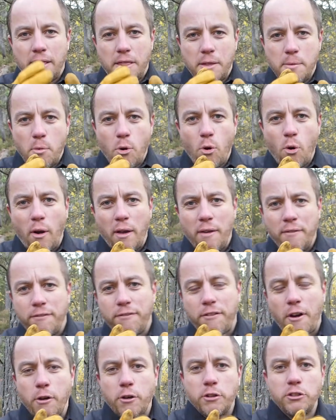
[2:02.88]
the more it
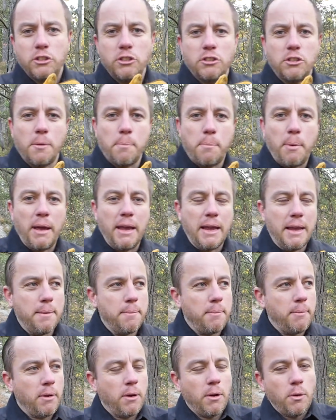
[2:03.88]
focuses the
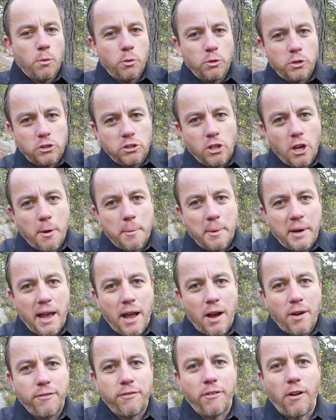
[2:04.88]
beam will determine
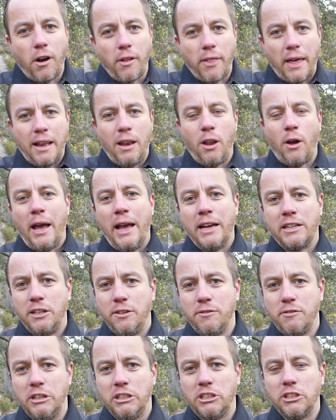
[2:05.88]
how far that light actually
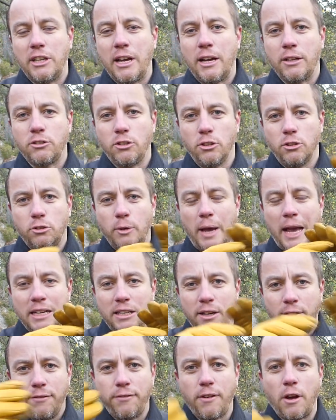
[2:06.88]
reaches out to. So it
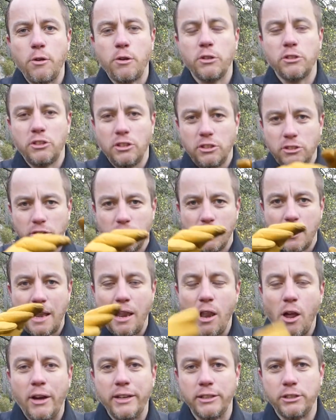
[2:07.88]
actually focuses the
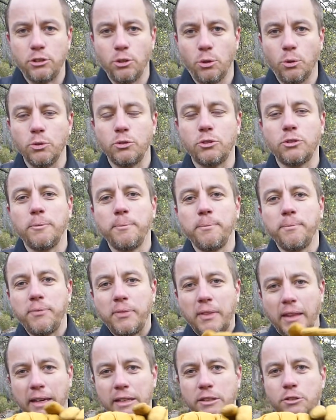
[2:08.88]
light source
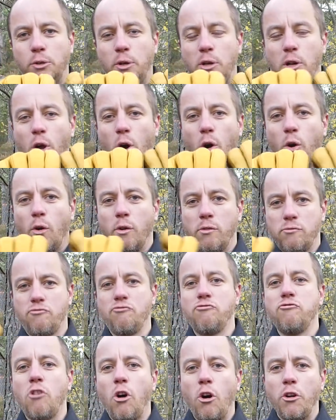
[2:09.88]
into a long
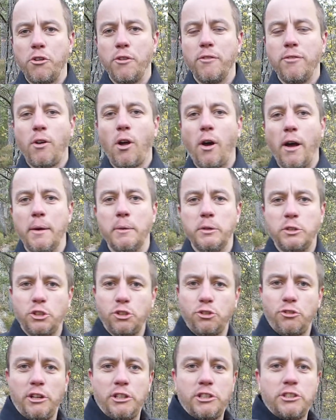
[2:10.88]
rod of light which
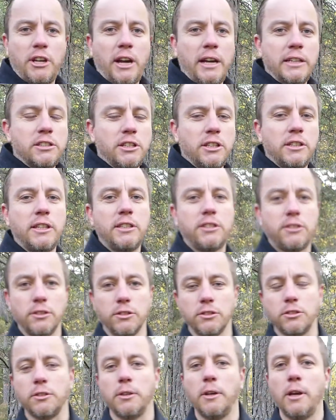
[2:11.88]
stretches out into the
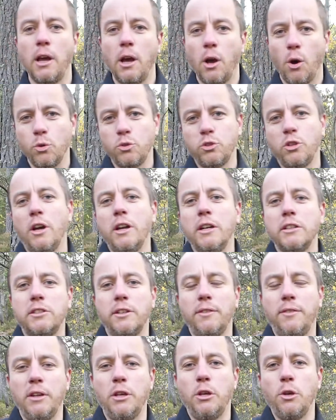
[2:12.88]
distance.
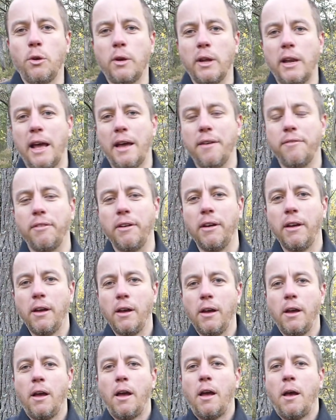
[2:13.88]
Alternatively, you can have
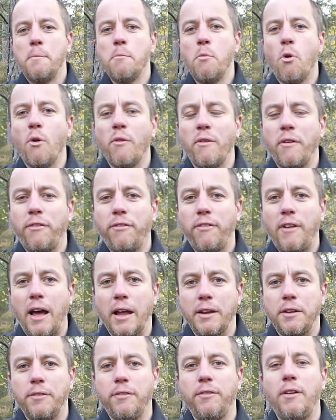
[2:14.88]
more of a
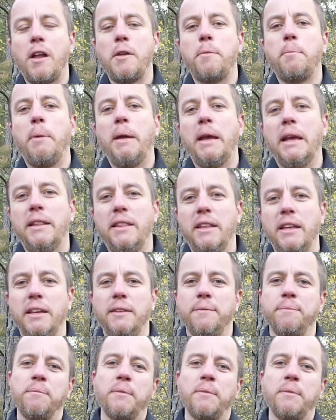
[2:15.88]
flood being the